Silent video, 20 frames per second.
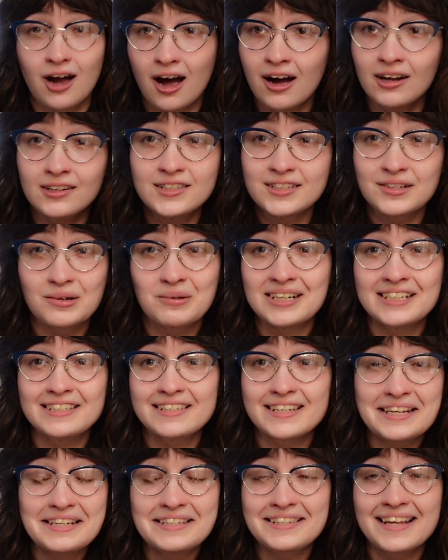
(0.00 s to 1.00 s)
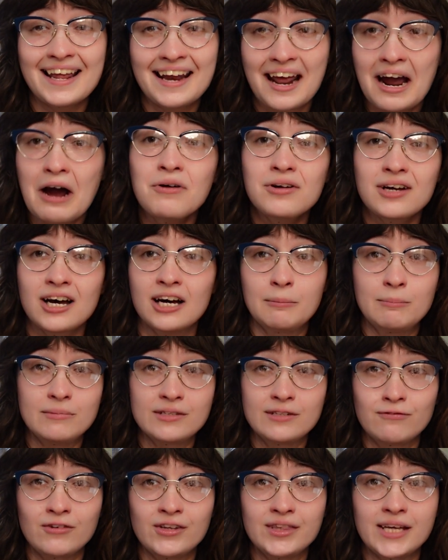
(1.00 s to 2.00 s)
consequences and
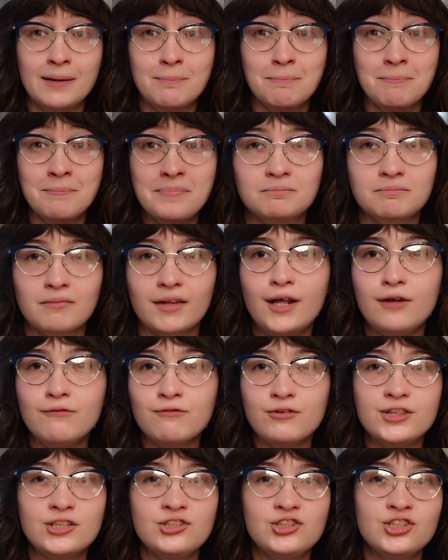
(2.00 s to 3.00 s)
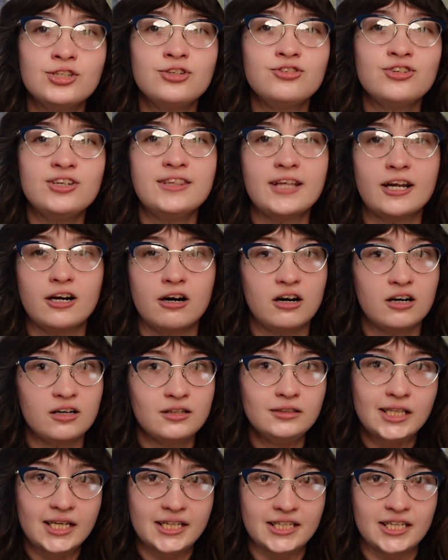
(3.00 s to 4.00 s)
outcomes for them. And for the children that
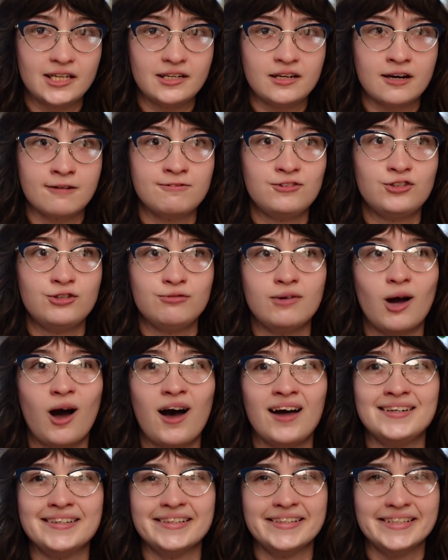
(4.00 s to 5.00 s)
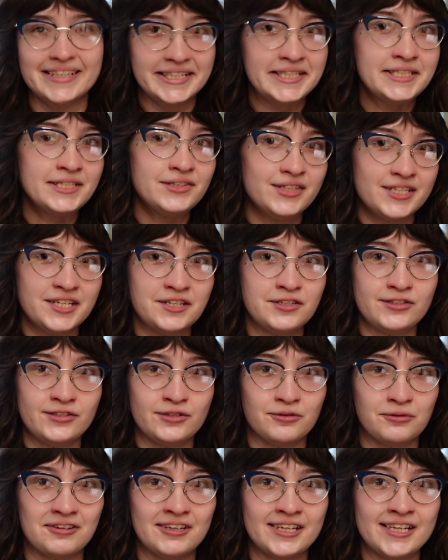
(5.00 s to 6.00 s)
are lucky enough to not need these
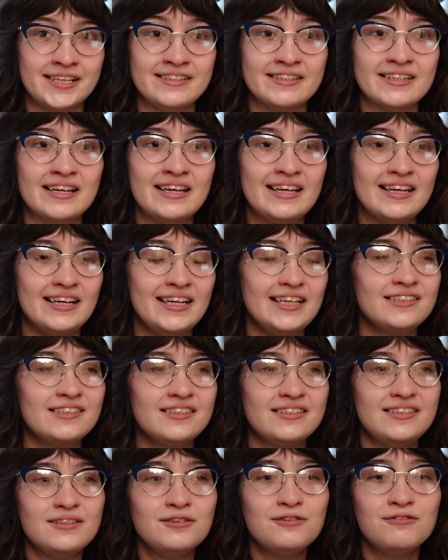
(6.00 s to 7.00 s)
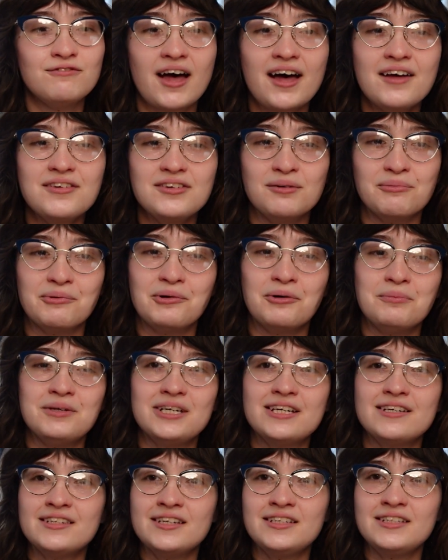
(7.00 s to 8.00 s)
stories, it's still valuable
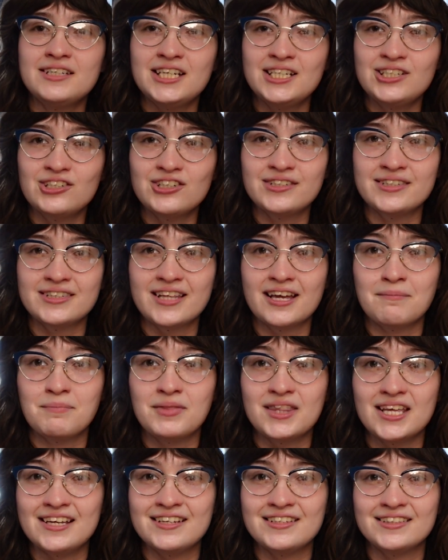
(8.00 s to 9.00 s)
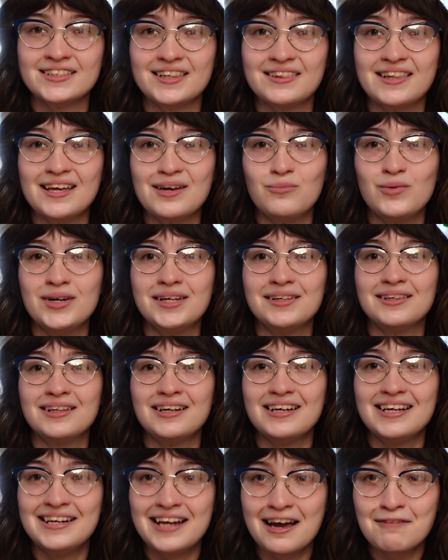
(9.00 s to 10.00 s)
because it teaches them things that they will
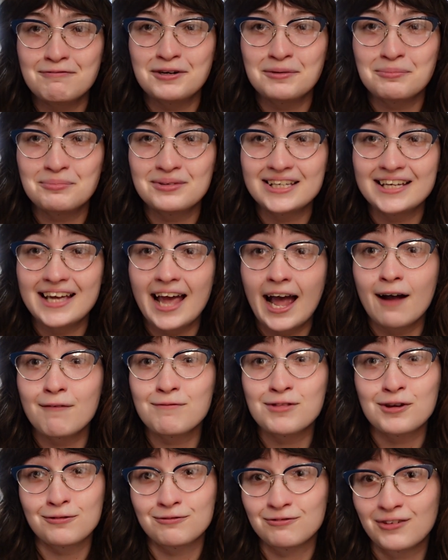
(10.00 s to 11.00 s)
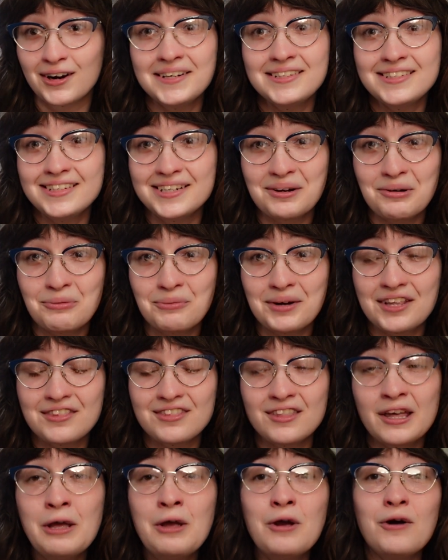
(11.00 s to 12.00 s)
inevitably have their friends deal with,
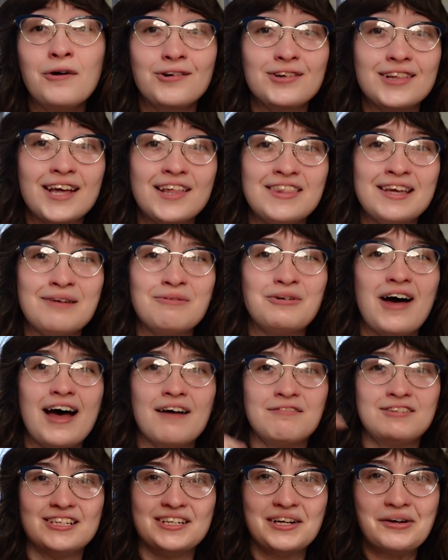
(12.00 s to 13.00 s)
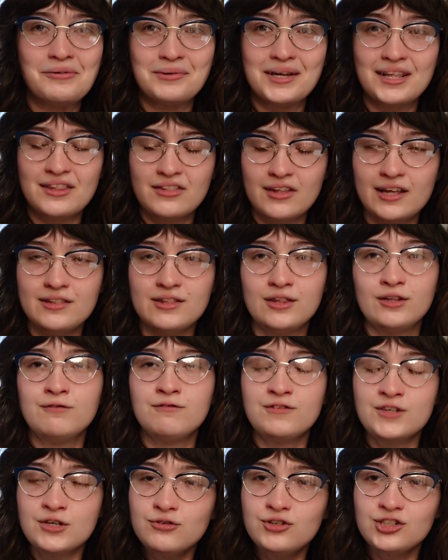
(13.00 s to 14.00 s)
or that they will have to deal with in the
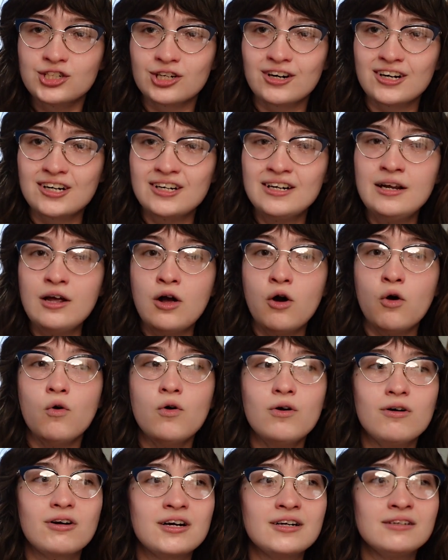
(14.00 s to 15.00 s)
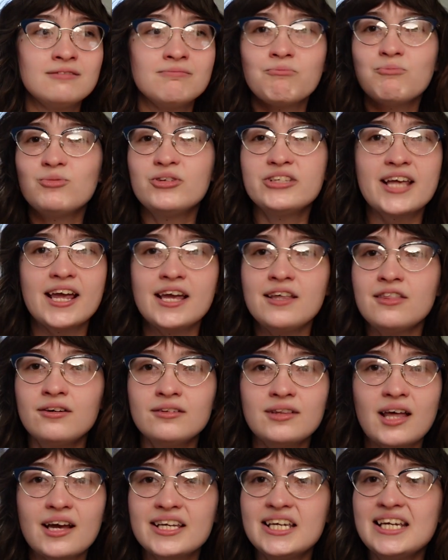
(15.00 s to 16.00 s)
future. Or say
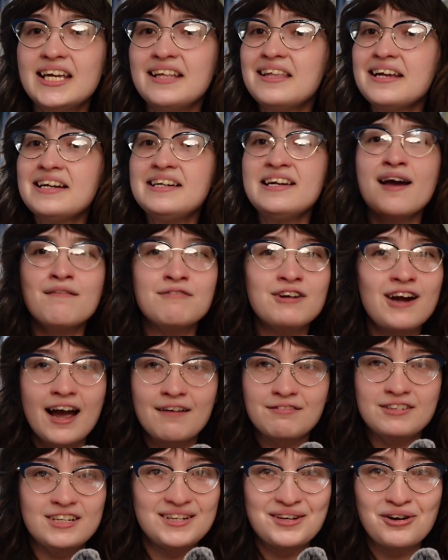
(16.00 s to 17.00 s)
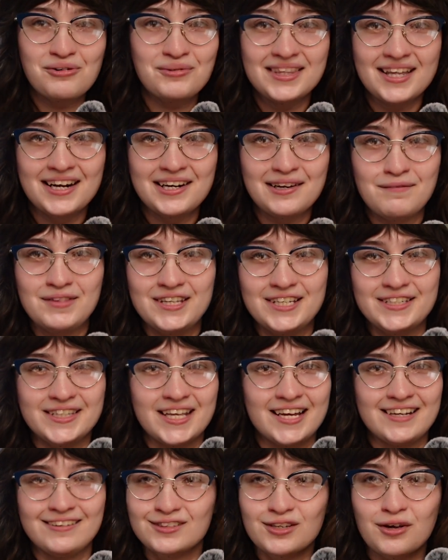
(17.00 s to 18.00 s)
they're lucky and they never have to deal with any of these
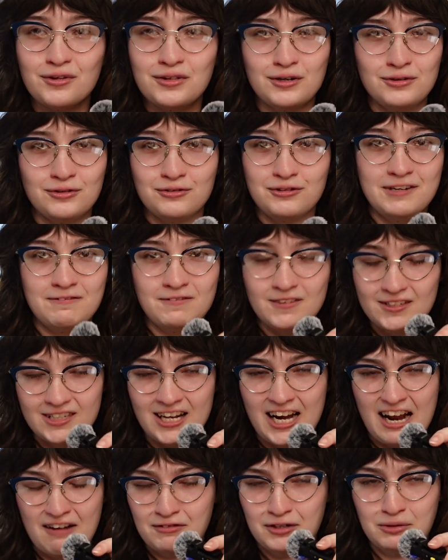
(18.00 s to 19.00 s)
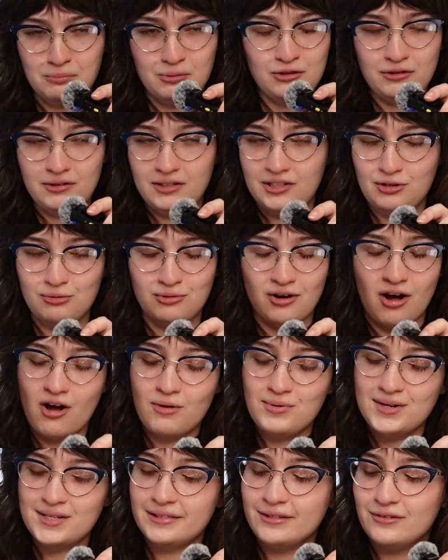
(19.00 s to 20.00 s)
things, although grief is inevitable and you will
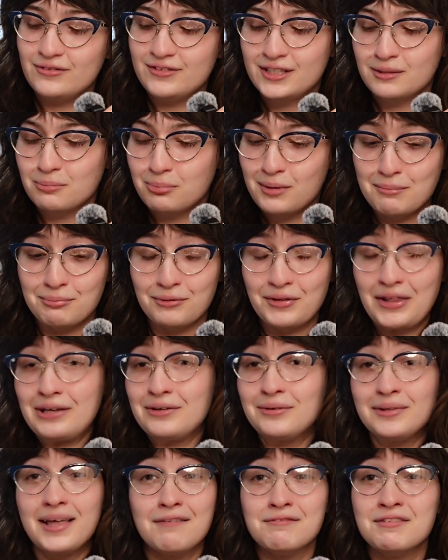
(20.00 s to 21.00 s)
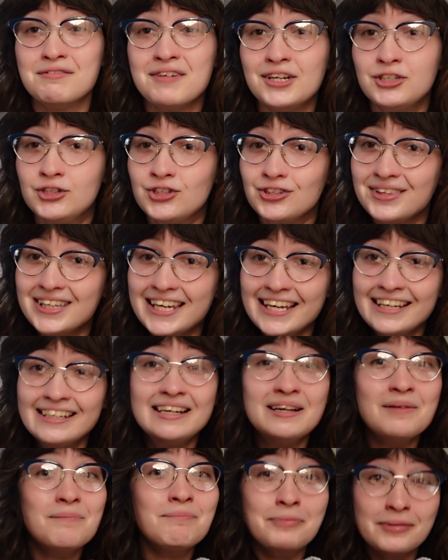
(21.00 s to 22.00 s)
always lose the people that you love eventually.
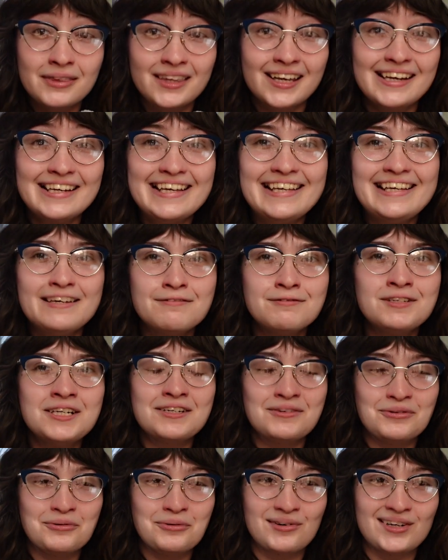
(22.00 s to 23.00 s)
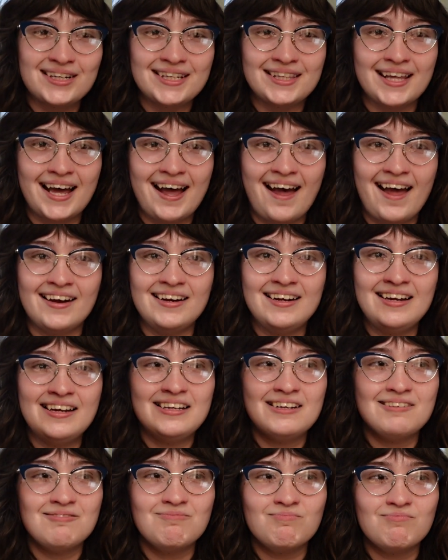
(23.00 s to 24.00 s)
Even ignoring that,
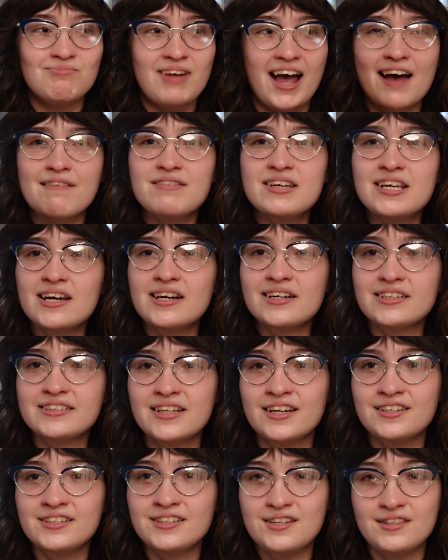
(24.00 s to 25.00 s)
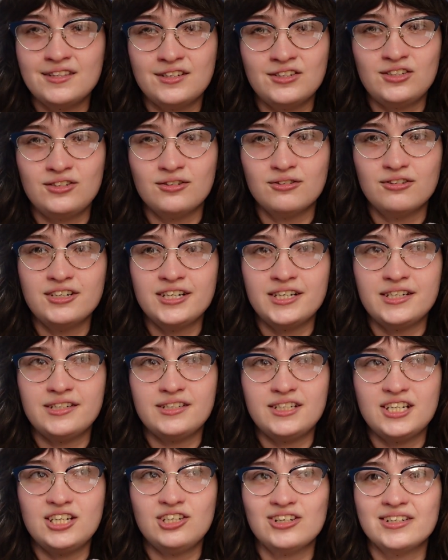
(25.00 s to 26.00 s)
having access to these
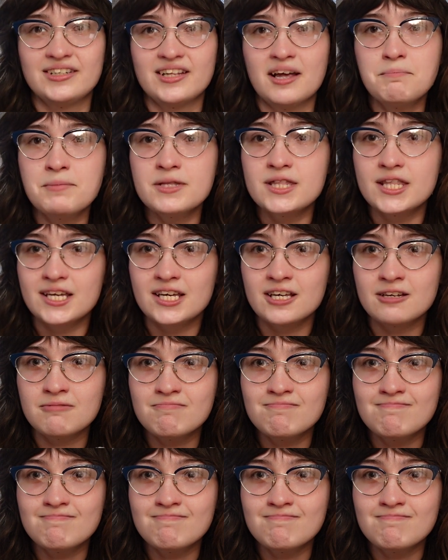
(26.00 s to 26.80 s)
stories teaches empathy,